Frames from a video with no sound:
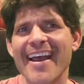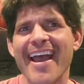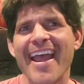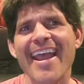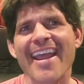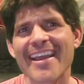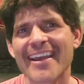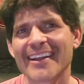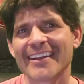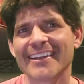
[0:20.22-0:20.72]

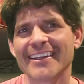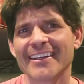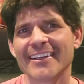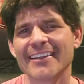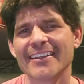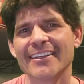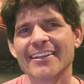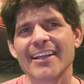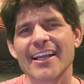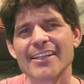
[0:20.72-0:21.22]

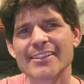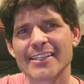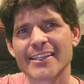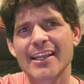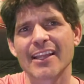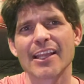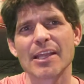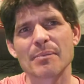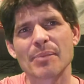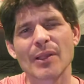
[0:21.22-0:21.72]
and it's in
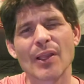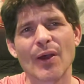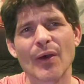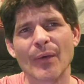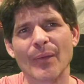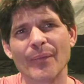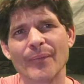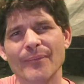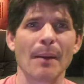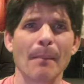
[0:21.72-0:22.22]
the link below.
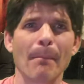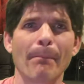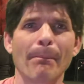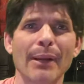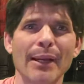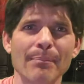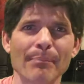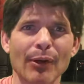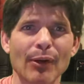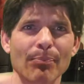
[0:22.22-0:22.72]

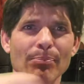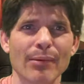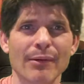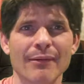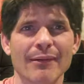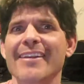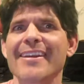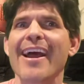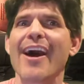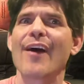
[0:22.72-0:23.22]

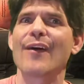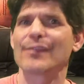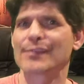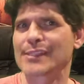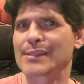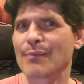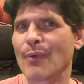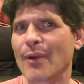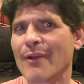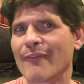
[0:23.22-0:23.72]
Now, some more